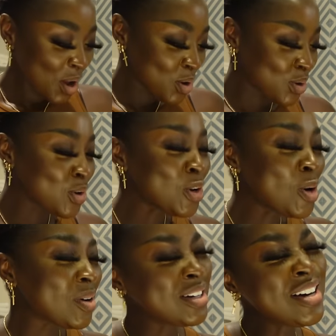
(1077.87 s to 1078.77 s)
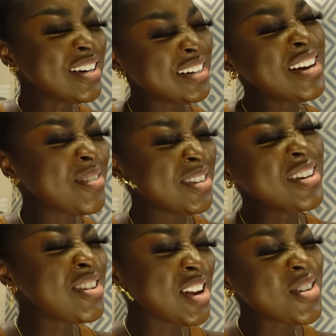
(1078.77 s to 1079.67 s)
Oh, I
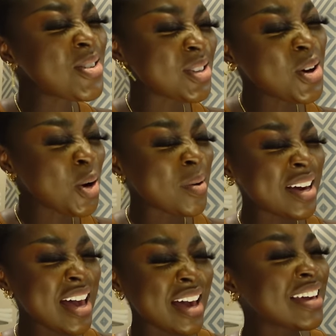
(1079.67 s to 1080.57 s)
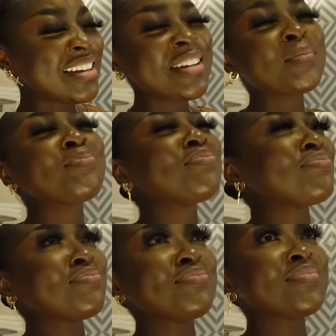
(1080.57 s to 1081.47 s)
want you so bad.
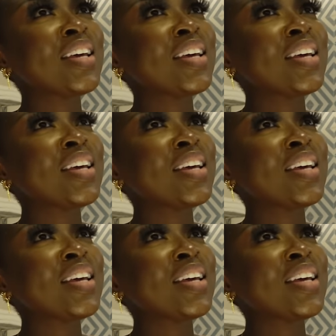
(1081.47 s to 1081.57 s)
Mm-mm.